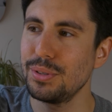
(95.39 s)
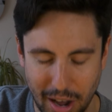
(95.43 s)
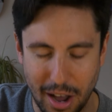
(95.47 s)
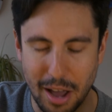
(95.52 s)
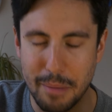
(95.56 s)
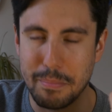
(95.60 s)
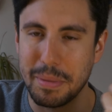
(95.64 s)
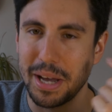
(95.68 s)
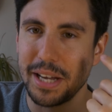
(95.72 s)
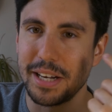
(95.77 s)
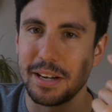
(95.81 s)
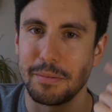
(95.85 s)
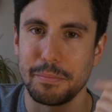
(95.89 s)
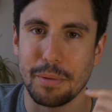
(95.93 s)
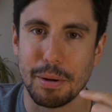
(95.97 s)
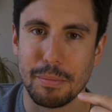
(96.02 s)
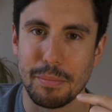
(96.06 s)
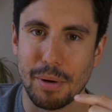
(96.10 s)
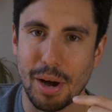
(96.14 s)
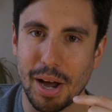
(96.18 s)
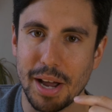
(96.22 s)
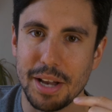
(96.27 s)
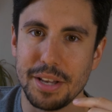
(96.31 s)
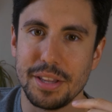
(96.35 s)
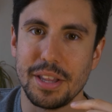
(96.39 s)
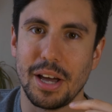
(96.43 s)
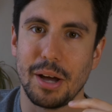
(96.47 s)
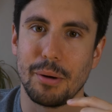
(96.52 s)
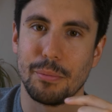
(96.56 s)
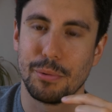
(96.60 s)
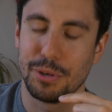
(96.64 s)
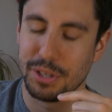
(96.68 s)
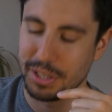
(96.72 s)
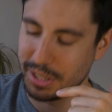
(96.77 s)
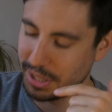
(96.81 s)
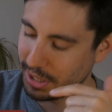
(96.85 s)
I made up my mind I
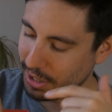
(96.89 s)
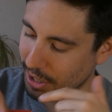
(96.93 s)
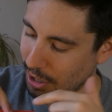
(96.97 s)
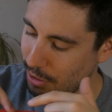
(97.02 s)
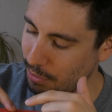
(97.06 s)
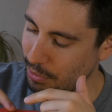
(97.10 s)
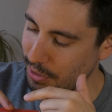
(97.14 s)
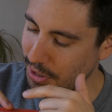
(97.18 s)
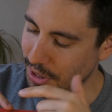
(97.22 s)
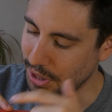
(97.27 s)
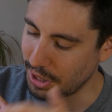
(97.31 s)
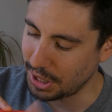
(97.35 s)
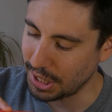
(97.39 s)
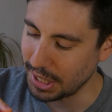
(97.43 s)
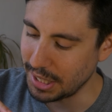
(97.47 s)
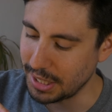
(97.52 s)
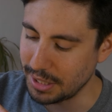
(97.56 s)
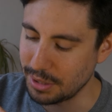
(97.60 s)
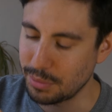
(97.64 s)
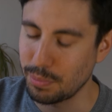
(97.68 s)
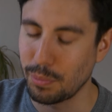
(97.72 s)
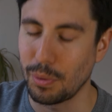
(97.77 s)
wanted to go with these